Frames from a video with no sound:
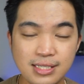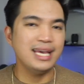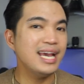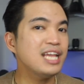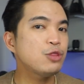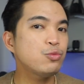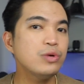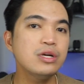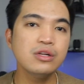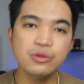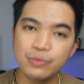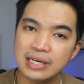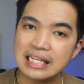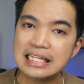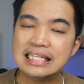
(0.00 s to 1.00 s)
it will
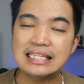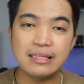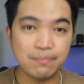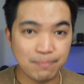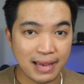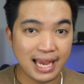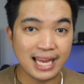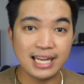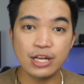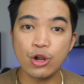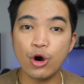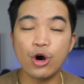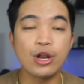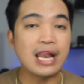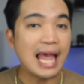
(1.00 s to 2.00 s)
really depend
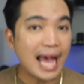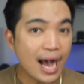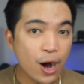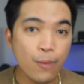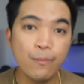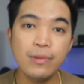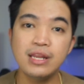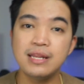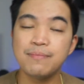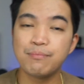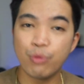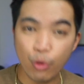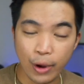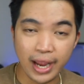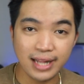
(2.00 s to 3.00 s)
on how many
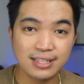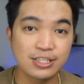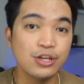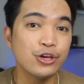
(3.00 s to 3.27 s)
points